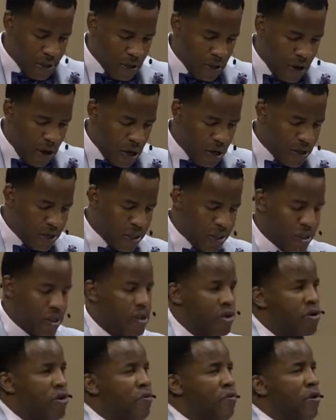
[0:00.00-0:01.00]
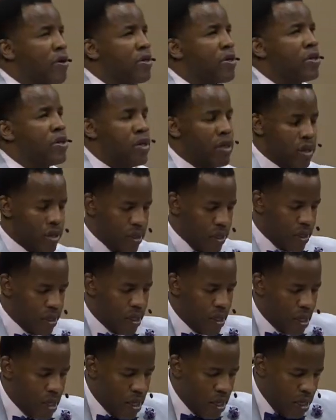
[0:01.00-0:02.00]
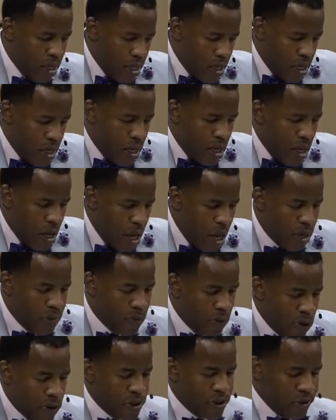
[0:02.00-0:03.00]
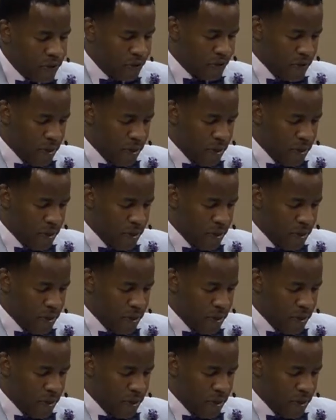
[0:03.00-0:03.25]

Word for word: colleges and universities, and most of